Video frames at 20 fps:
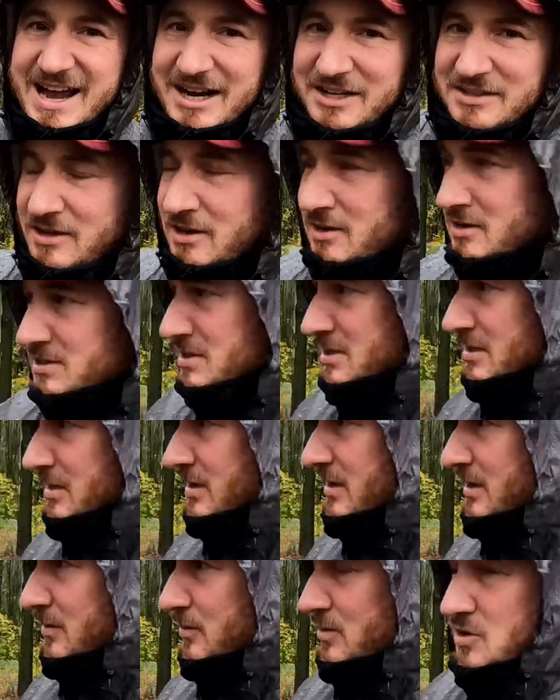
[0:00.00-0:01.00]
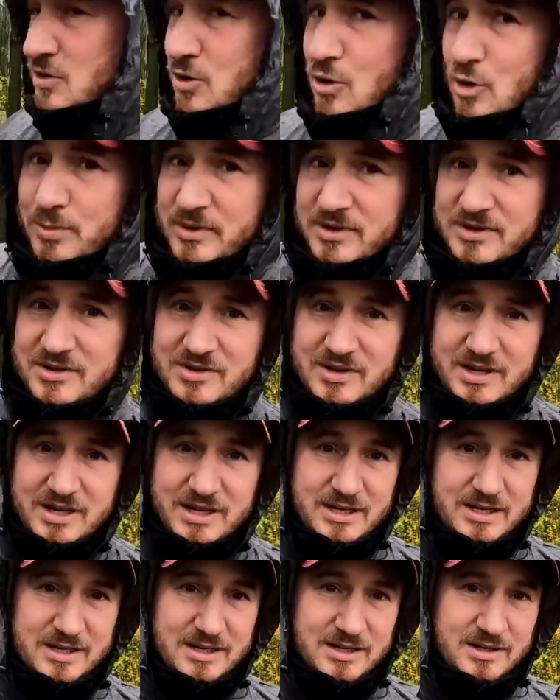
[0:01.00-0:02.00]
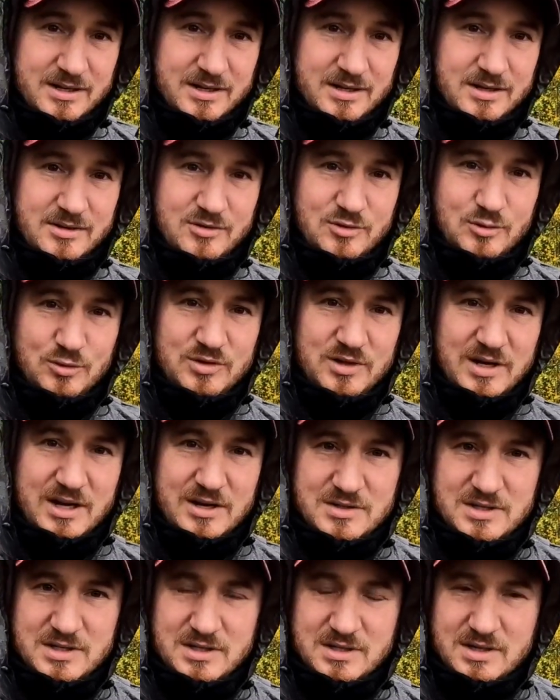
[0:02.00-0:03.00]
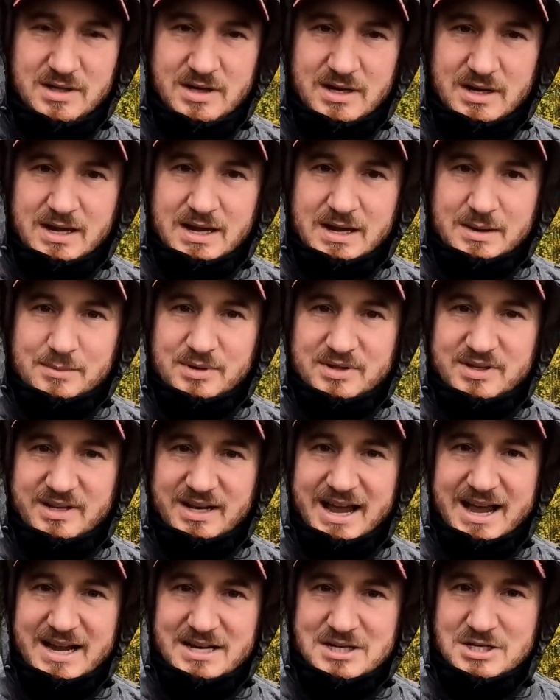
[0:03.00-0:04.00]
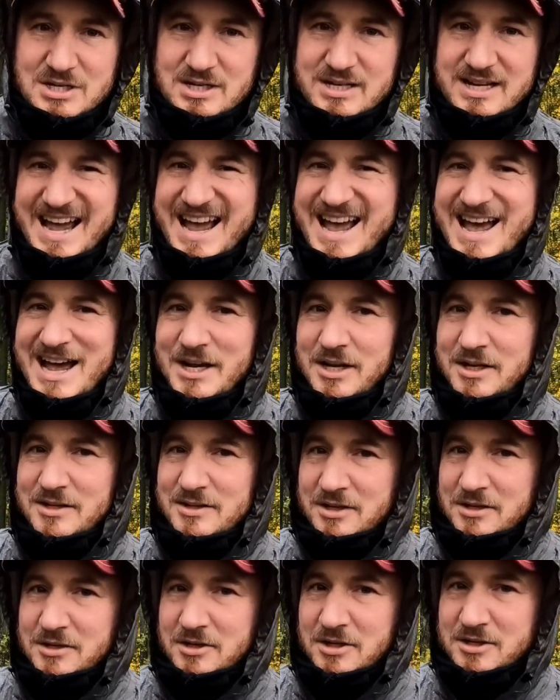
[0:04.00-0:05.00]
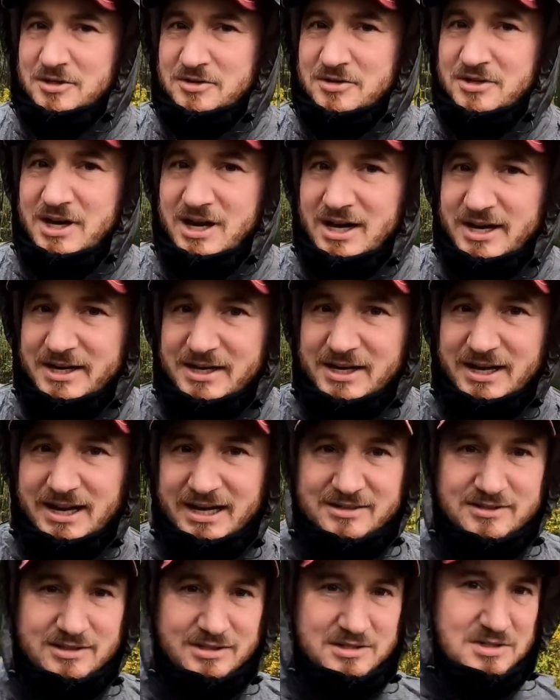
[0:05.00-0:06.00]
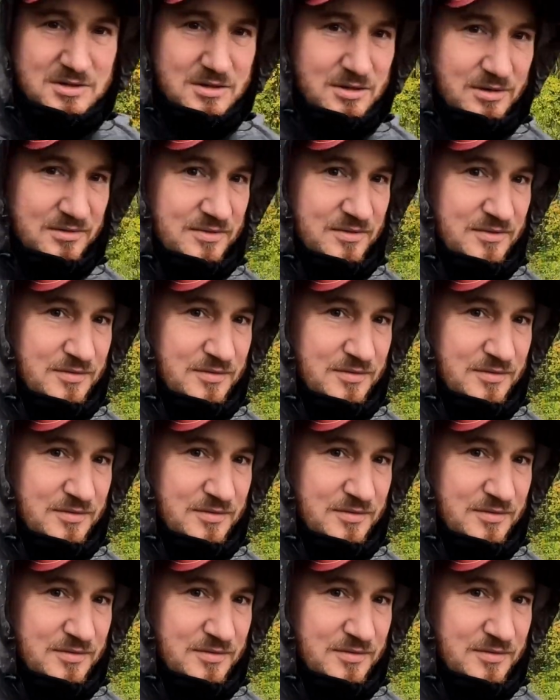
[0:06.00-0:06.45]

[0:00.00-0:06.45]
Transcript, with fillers: hectares that was opened in 2000, but they actually added another nine hectares of